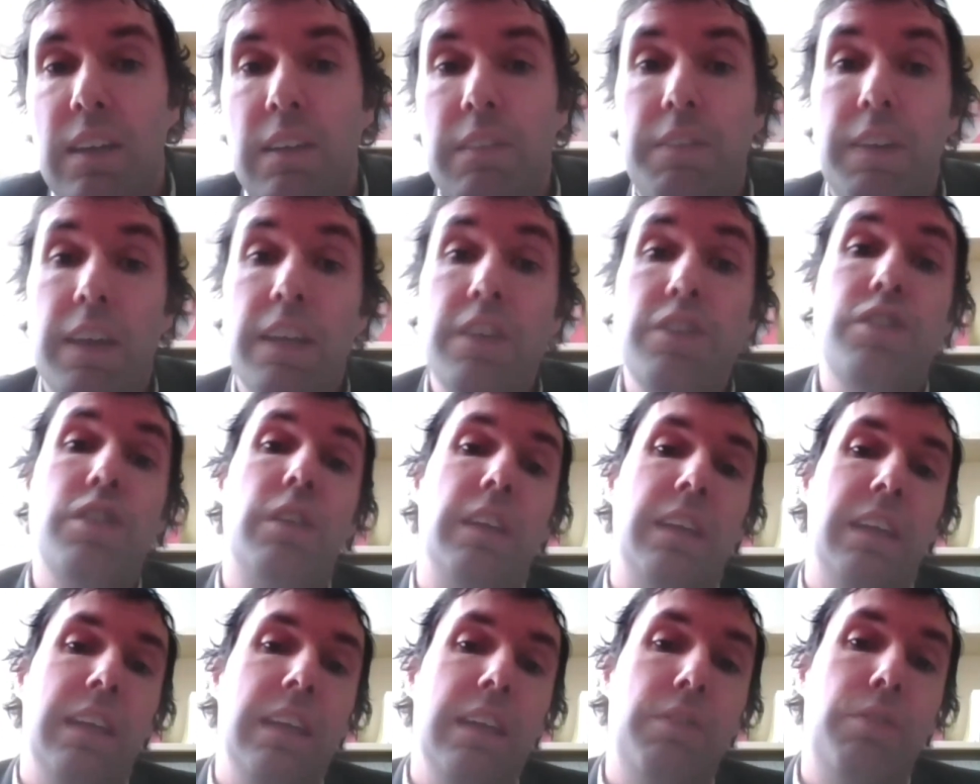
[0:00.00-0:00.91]

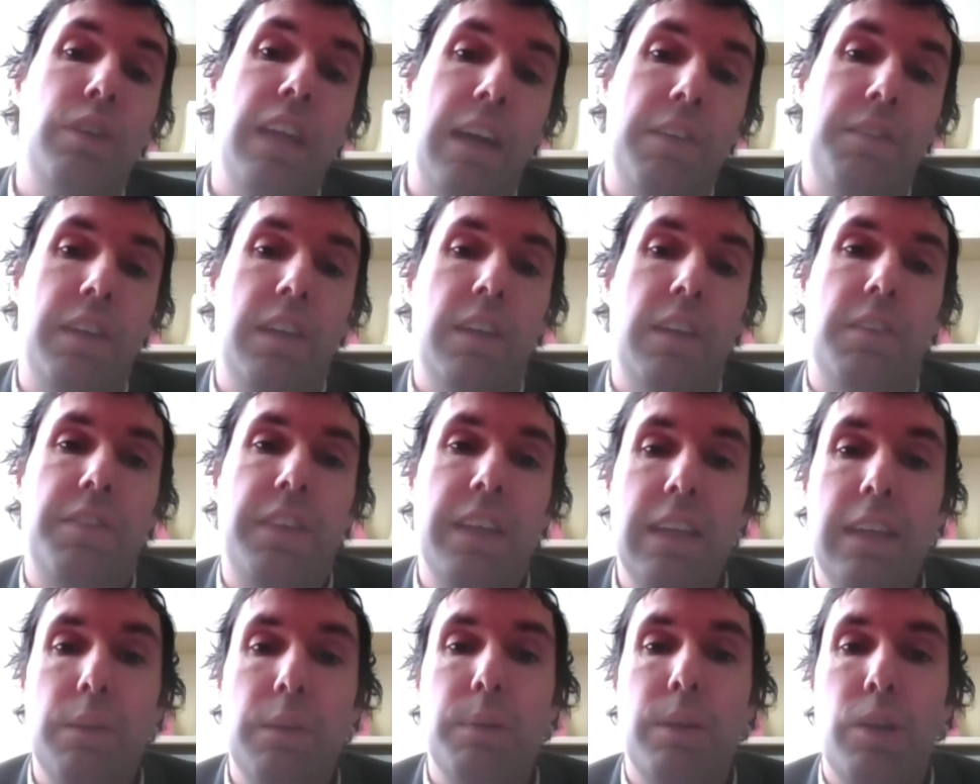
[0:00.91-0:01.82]
Eventually, if we have enough
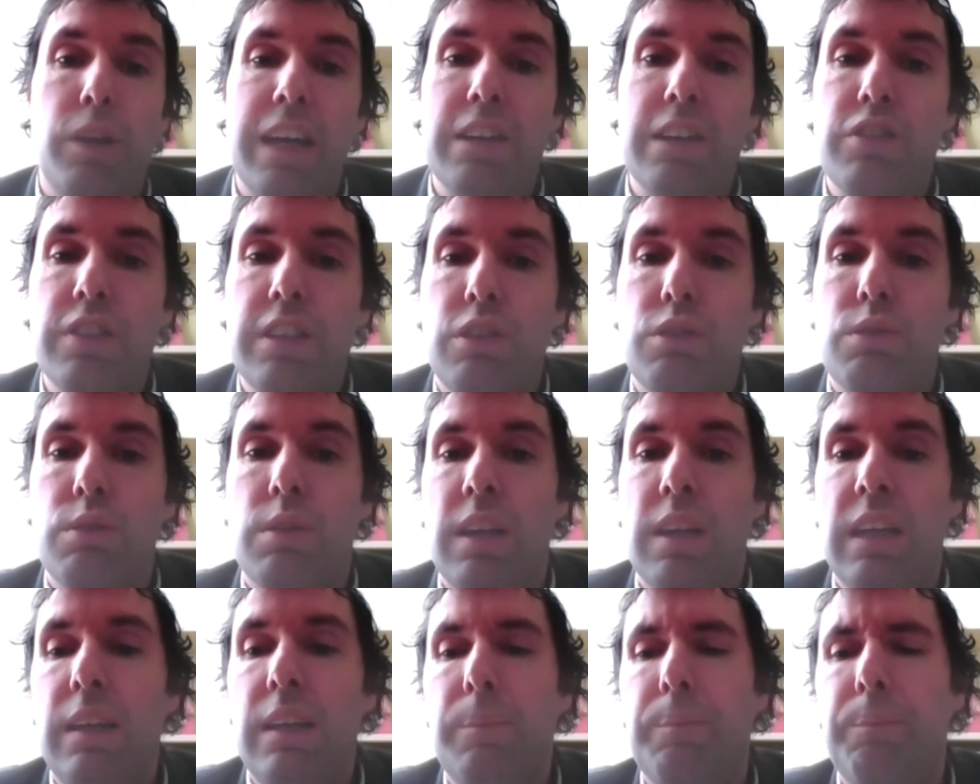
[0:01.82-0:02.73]
data, we could actually
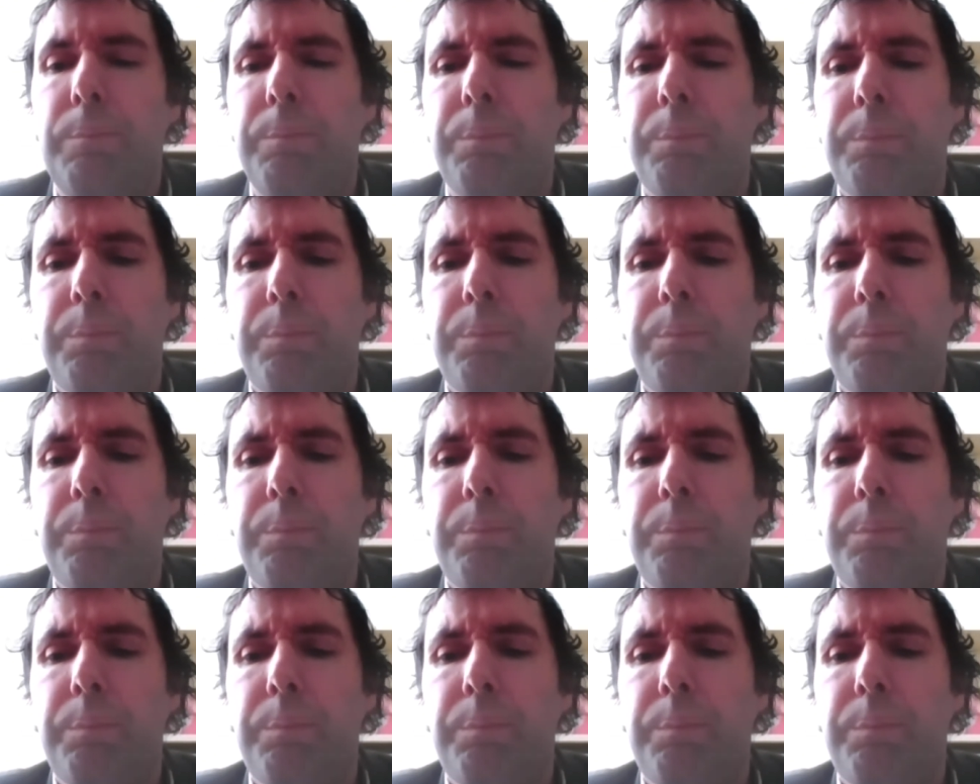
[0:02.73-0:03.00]
train